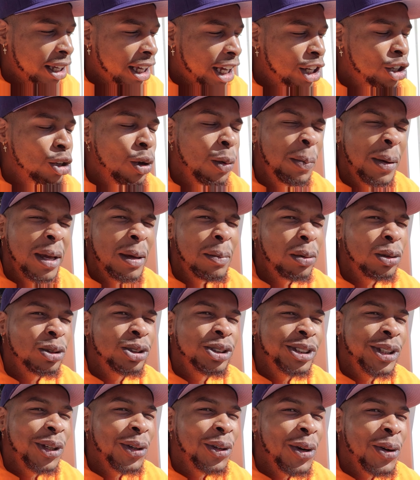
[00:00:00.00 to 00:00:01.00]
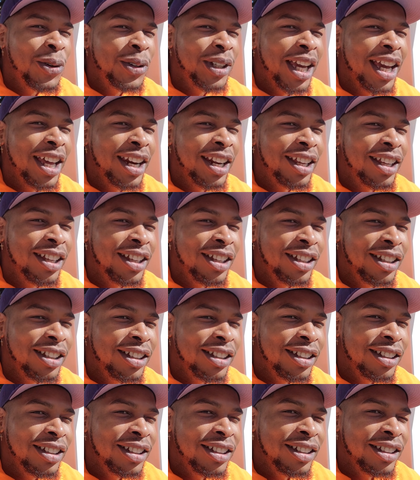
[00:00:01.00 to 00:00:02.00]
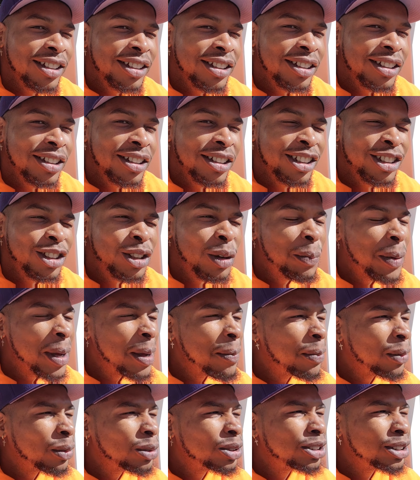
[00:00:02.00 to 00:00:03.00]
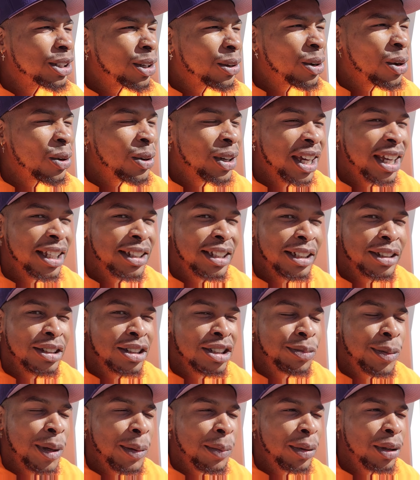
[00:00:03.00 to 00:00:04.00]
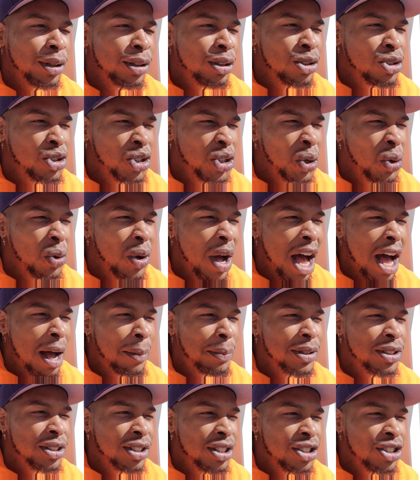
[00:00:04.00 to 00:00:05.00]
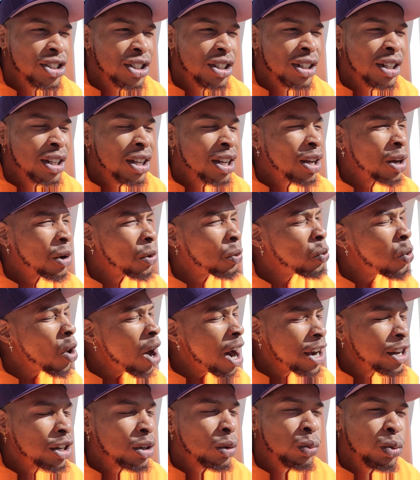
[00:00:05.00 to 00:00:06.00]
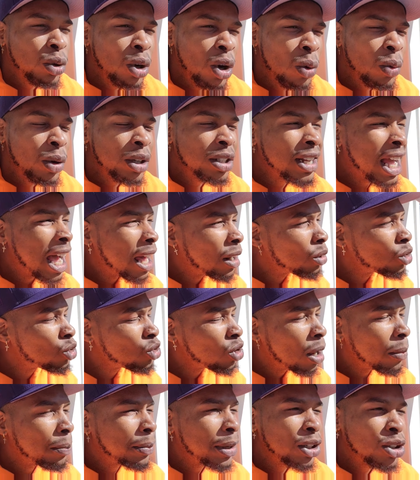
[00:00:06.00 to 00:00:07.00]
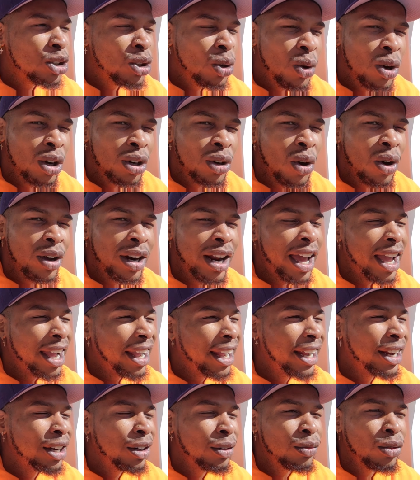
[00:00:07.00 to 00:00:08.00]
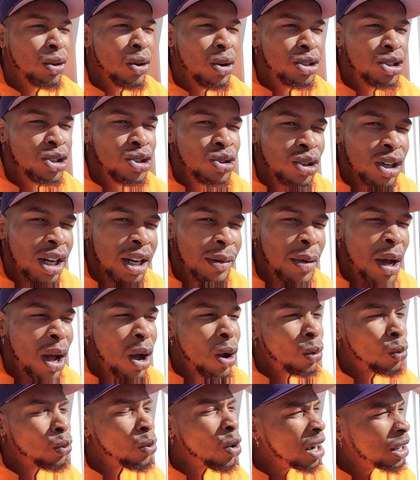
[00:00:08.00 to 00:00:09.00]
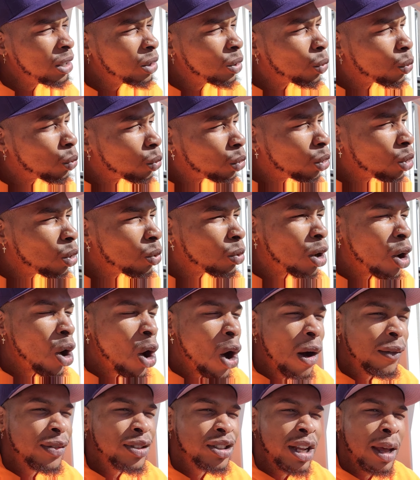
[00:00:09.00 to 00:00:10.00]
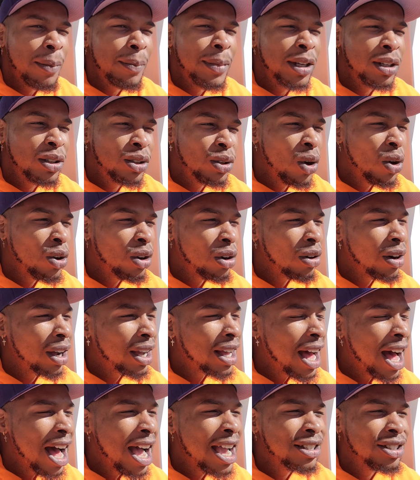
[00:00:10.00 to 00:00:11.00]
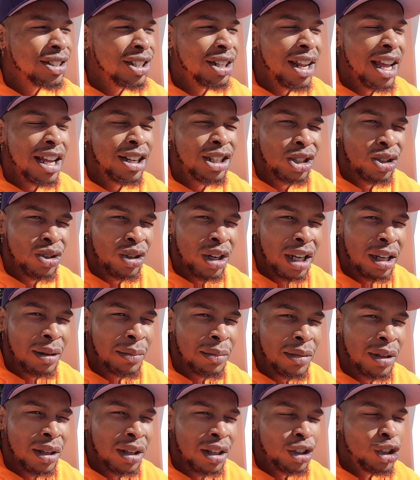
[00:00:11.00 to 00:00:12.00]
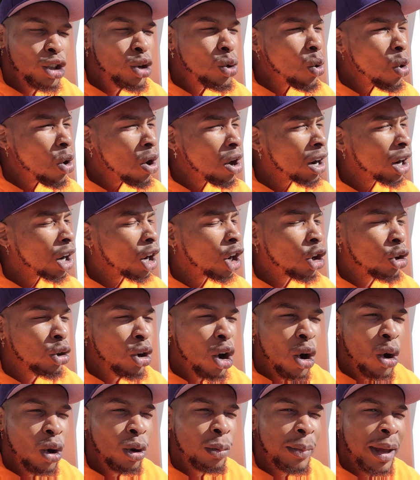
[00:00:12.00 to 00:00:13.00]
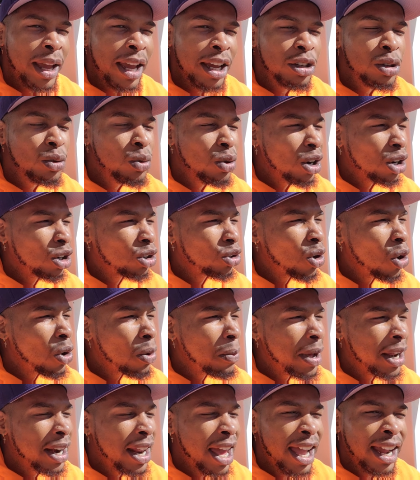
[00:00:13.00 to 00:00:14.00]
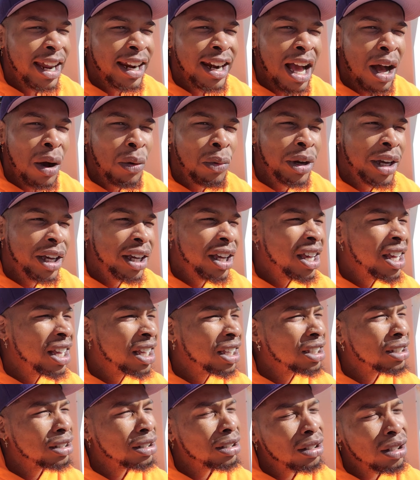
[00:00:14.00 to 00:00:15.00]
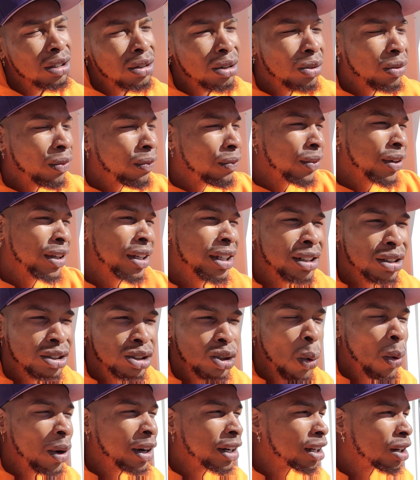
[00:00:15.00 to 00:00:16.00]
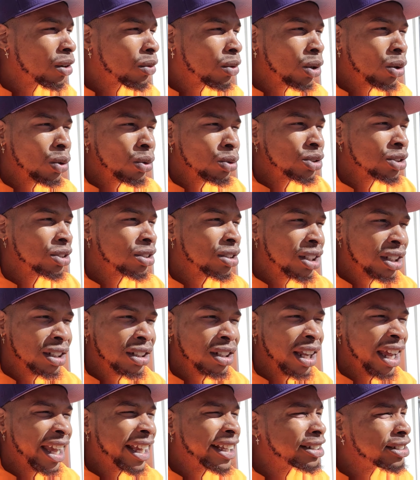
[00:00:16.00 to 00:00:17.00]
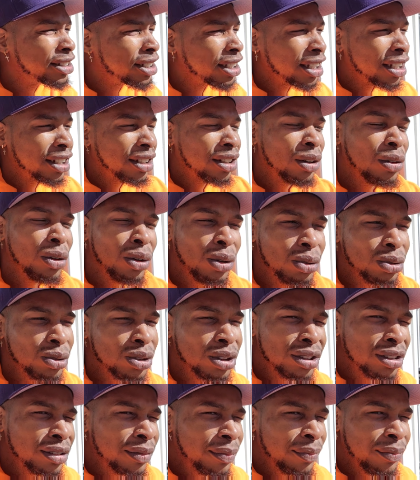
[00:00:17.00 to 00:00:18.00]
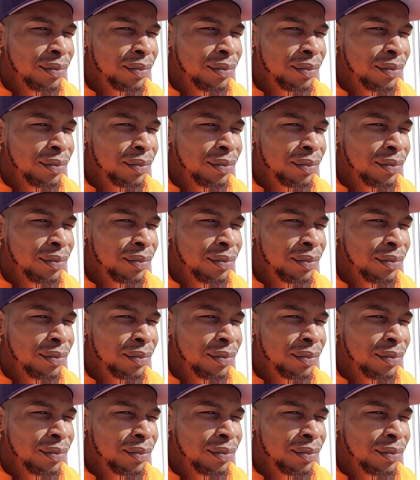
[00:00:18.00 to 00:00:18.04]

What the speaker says: And you people still don't get it. You people still don't get that these people are control opposition. What in the world would Donald Trump be doing on an Aiden Raw stream? What in the world will Offset be doing on a Kai Cenat stream? You are a grown man. You are a grown man hanging out with little freaking 20-year-olds and 18-year-olds.